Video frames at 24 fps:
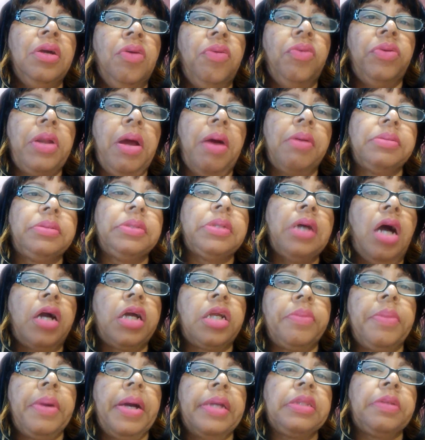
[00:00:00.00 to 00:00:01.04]
When I was
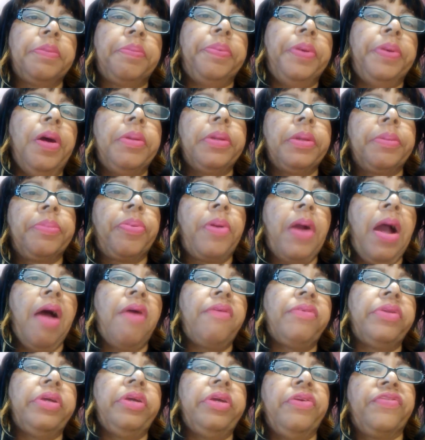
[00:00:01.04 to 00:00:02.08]
talking about the
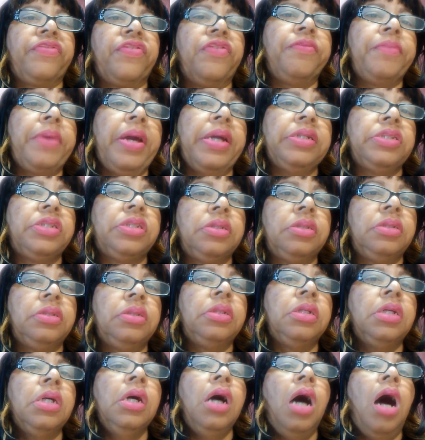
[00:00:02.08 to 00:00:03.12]
public-private
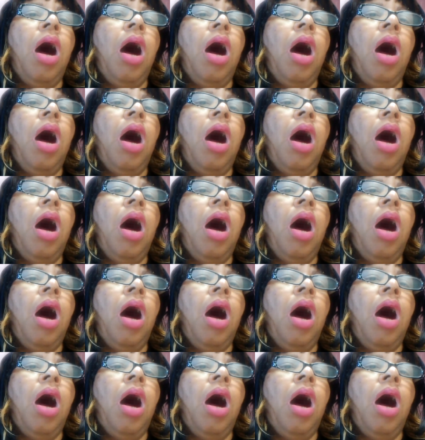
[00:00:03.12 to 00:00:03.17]
information